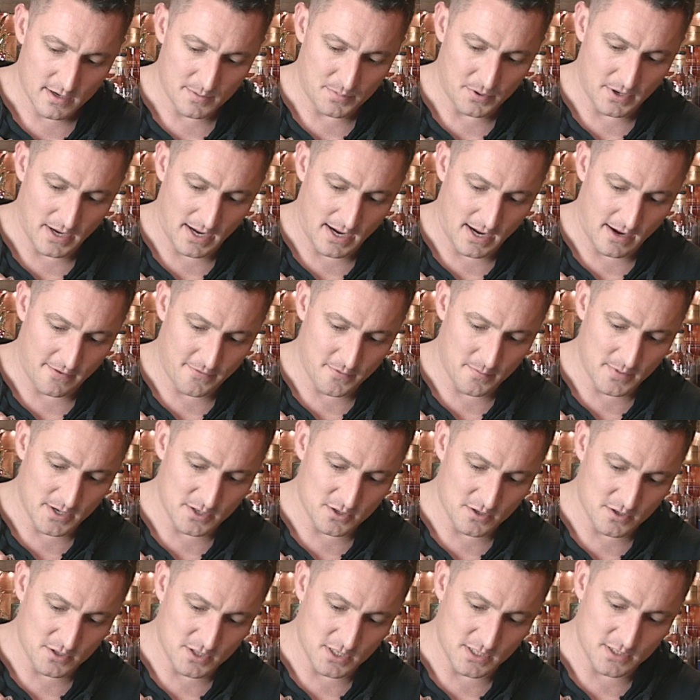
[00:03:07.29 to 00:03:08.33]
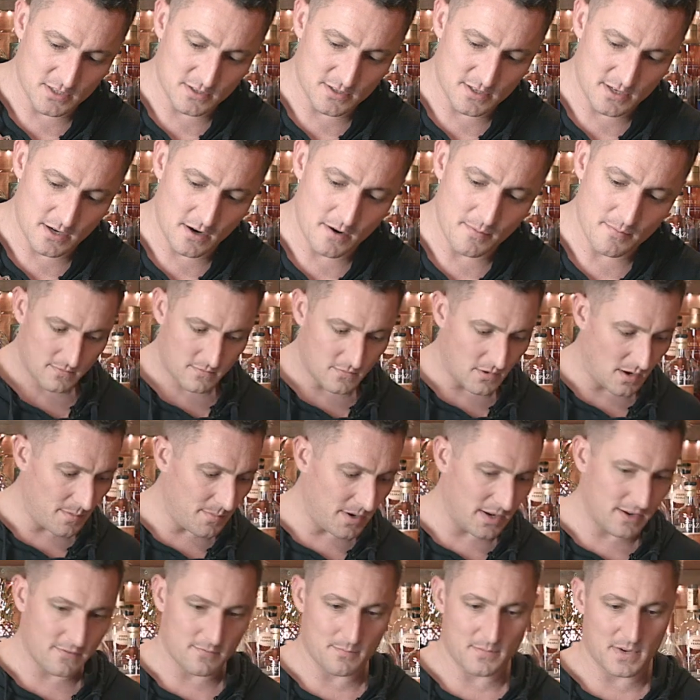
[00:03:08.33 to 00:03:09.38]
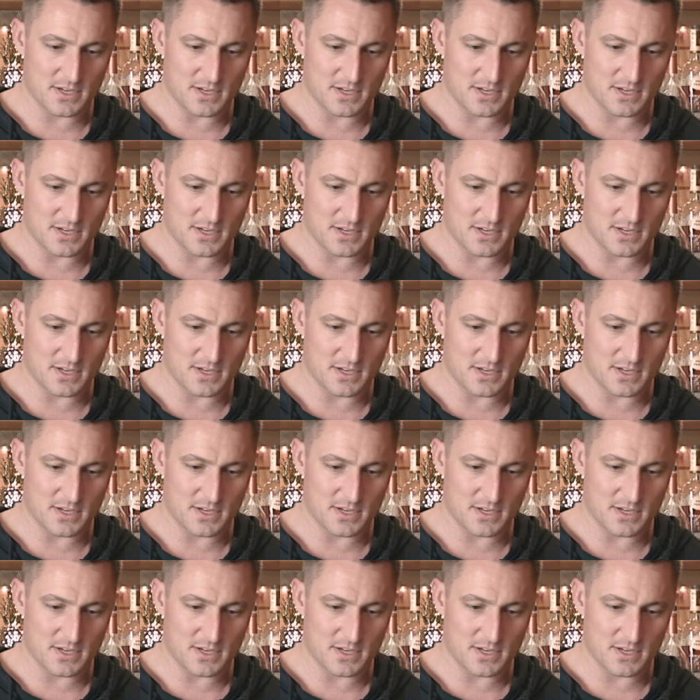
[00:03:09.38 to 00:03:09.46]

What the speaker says: going to put a half a measure of ginger syrup. Why am I even